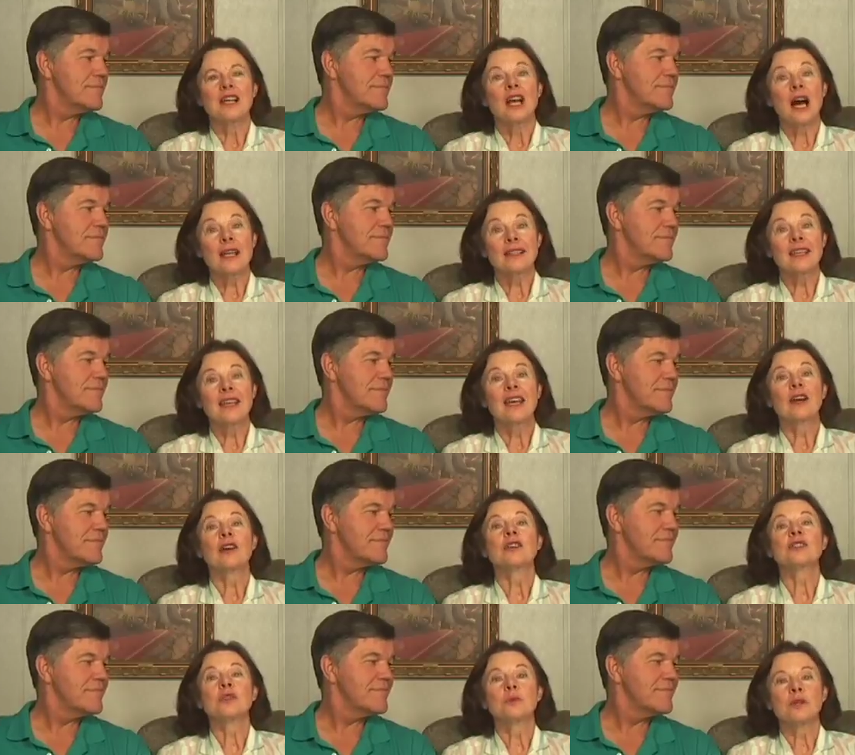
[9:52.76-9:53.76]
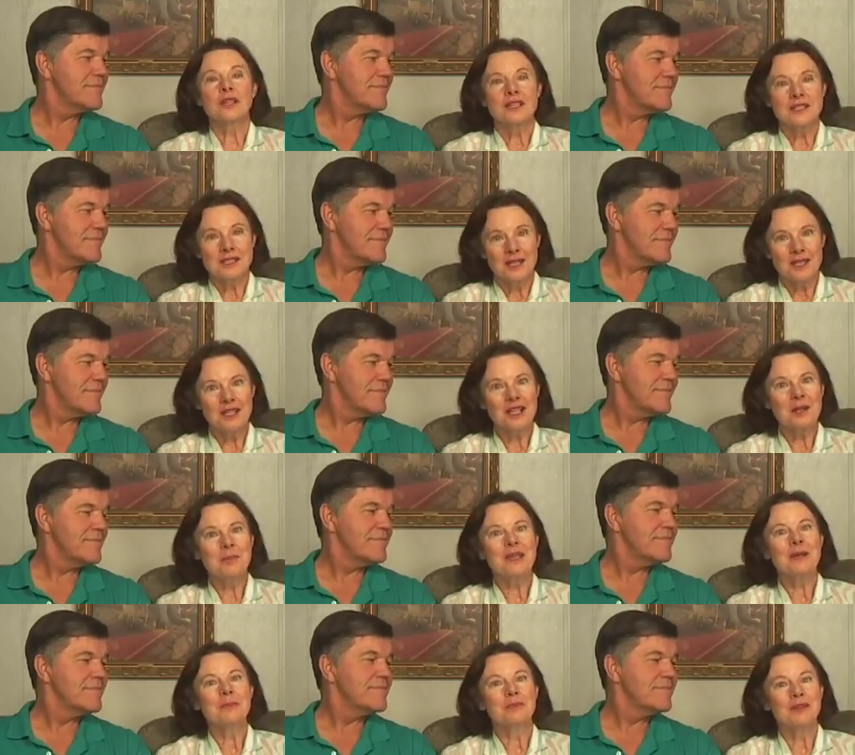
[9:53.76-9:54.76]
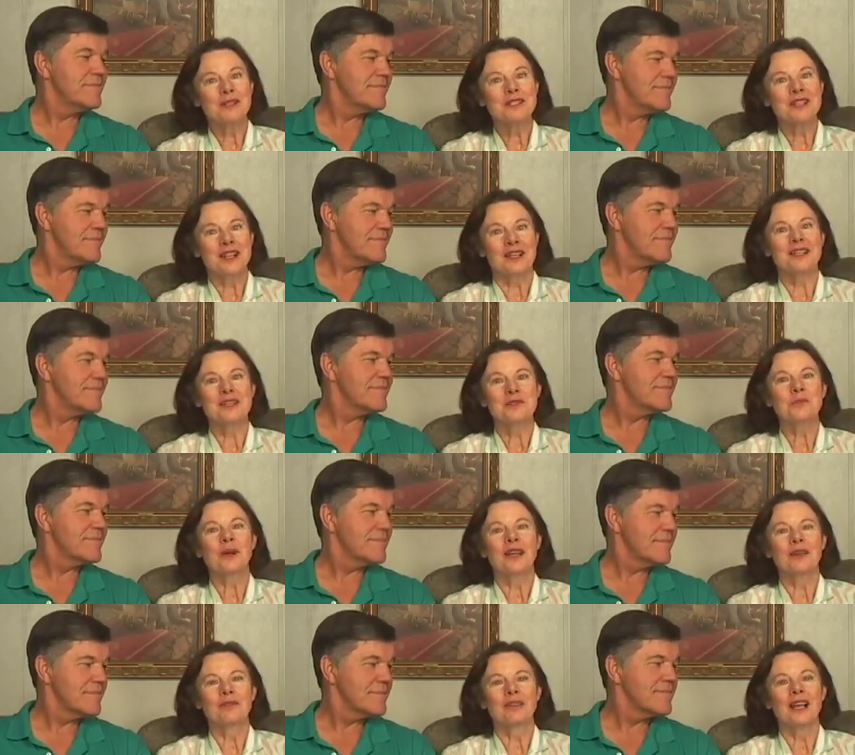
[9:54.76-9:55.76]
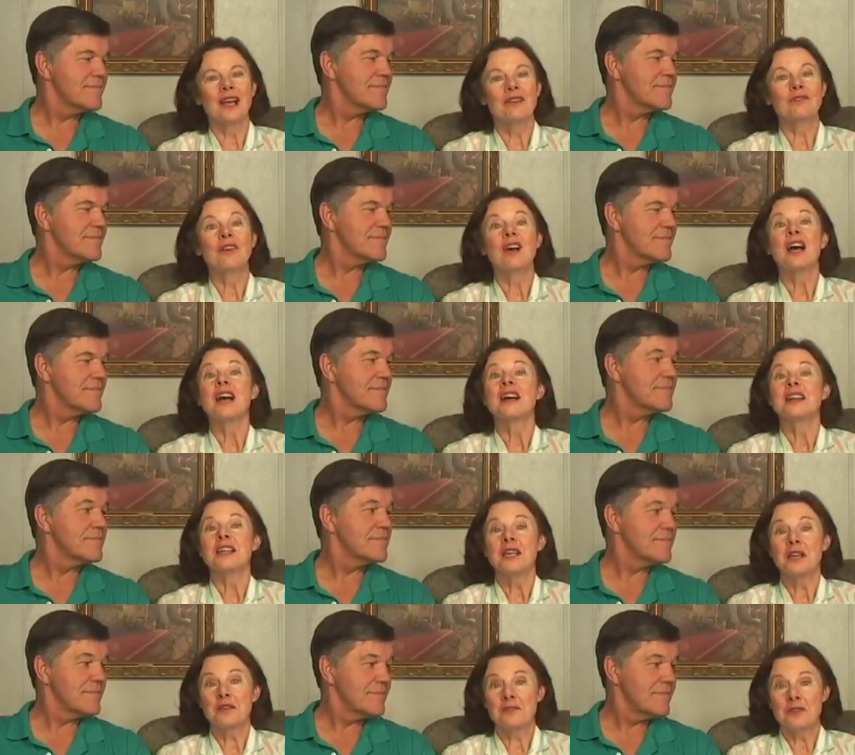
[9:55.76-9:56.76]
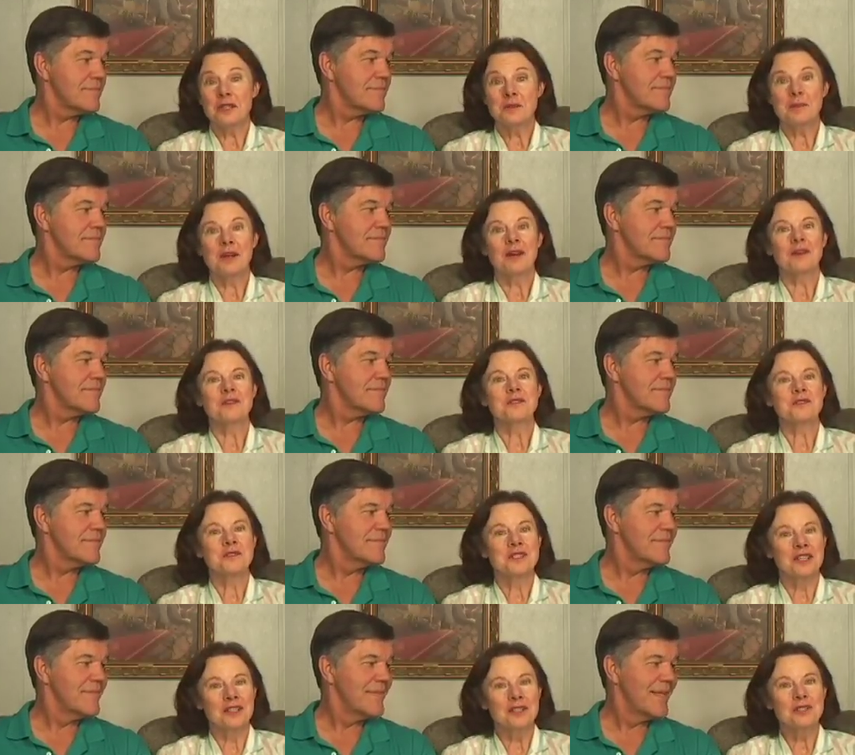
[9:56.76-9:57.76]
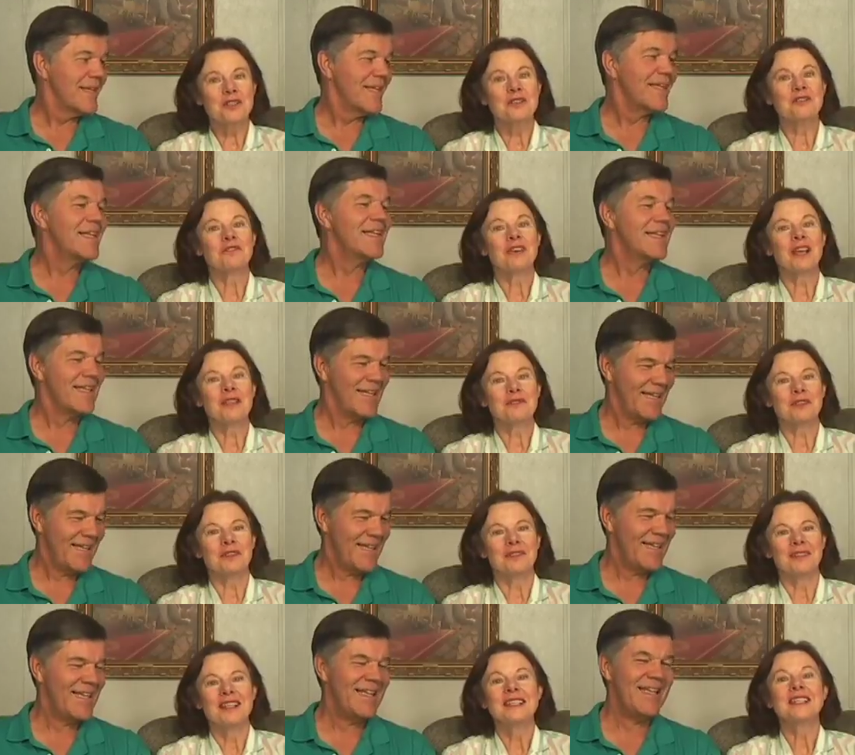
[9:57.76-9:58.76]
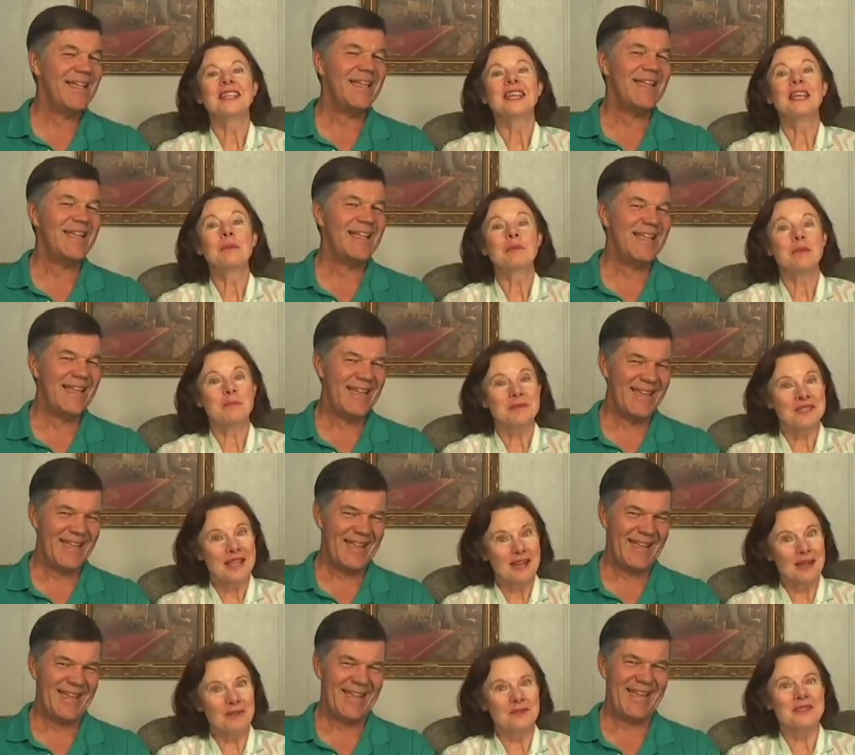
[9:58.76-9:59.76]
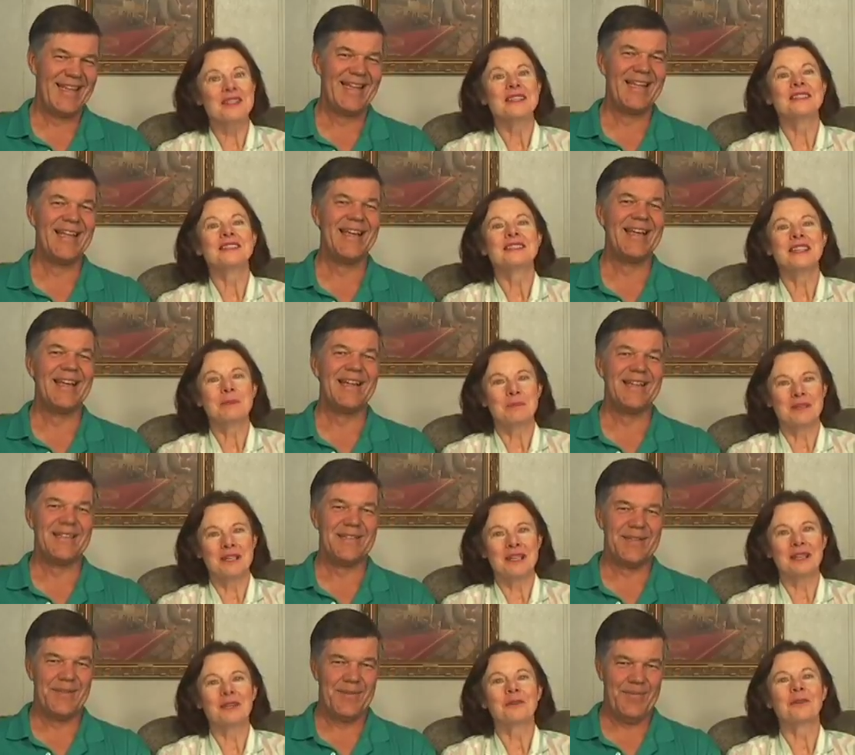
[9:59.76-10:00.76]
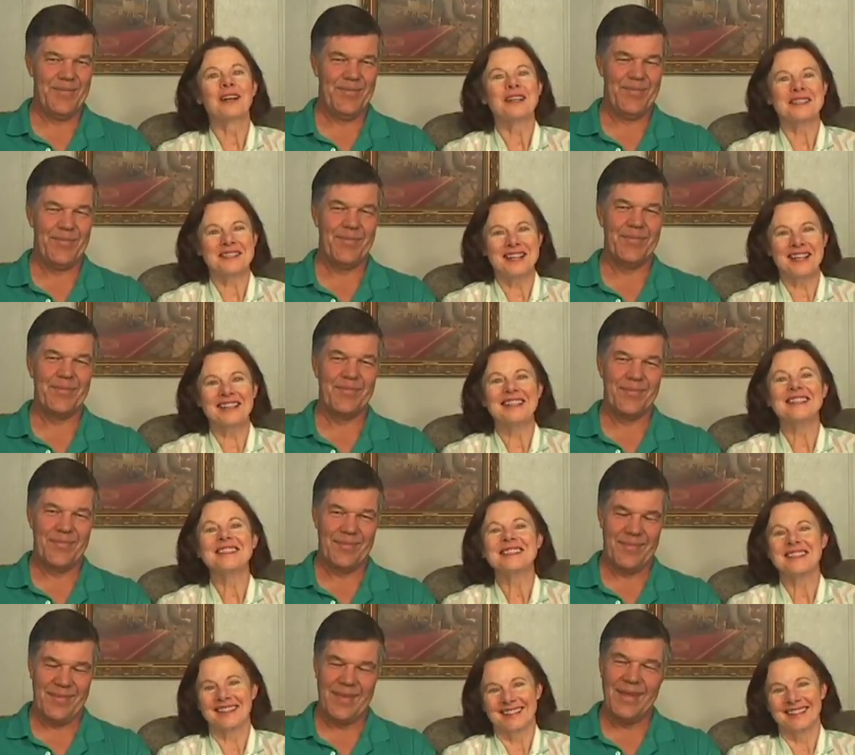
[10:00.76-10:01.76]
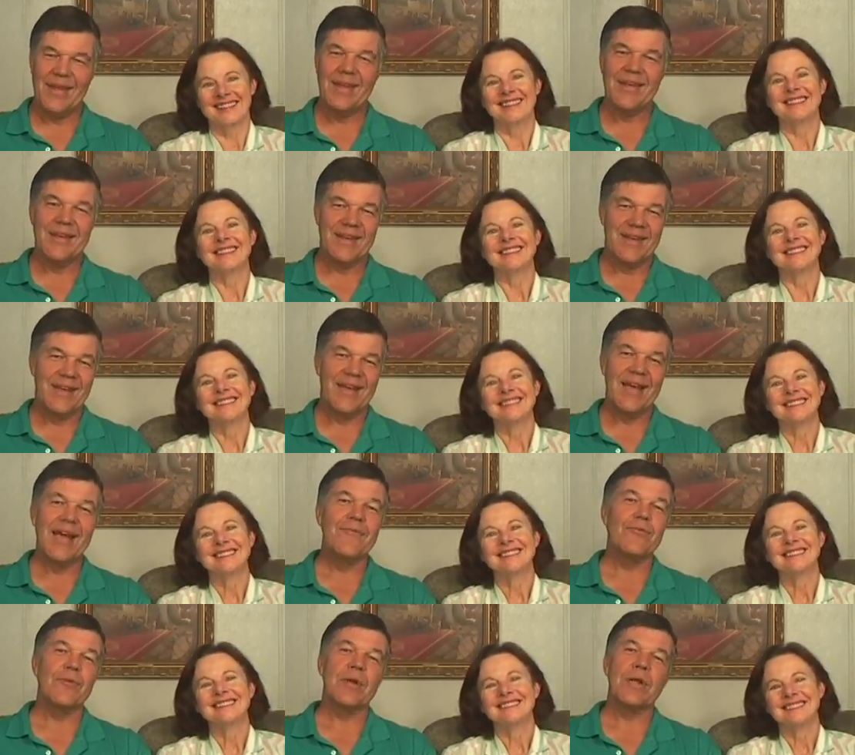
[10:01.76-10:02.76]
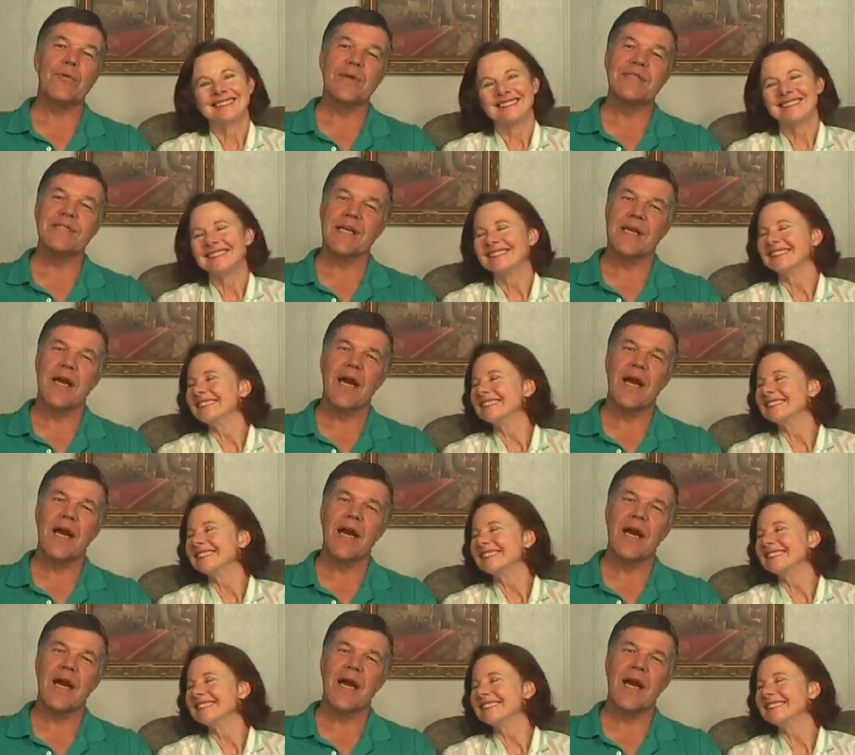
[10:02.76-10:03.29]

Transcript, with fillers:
Speaker 1: godly character will continue to be imprinted on his way of life if his parents are diligent and faithful to keep themselves deepening in Christ-likeness.
Speaker 2: Ever-increasing